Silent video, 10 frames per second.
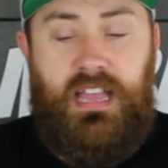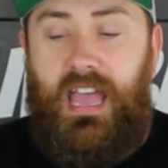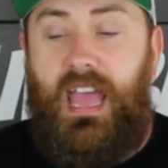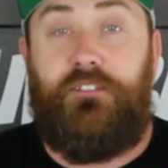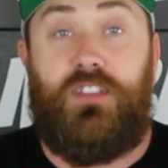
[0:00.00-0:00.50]

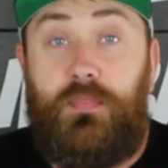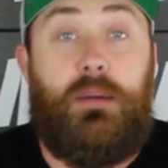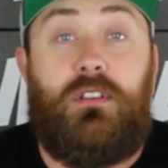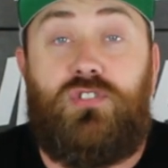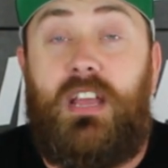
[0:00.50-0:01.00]
eh, to be
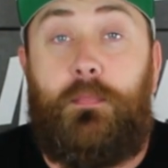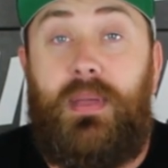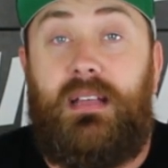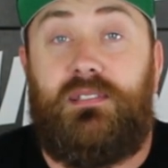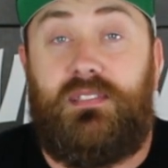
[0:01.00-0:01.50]
able to trade
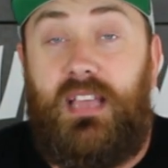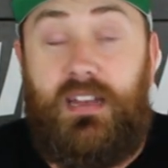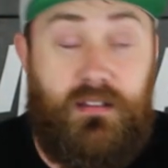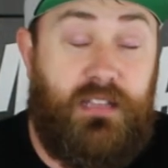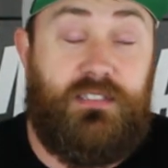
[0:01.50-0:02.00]
pins.
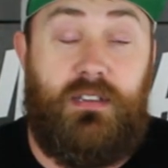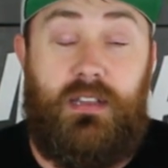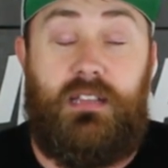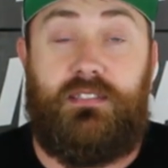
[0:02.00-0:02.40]
And it's a,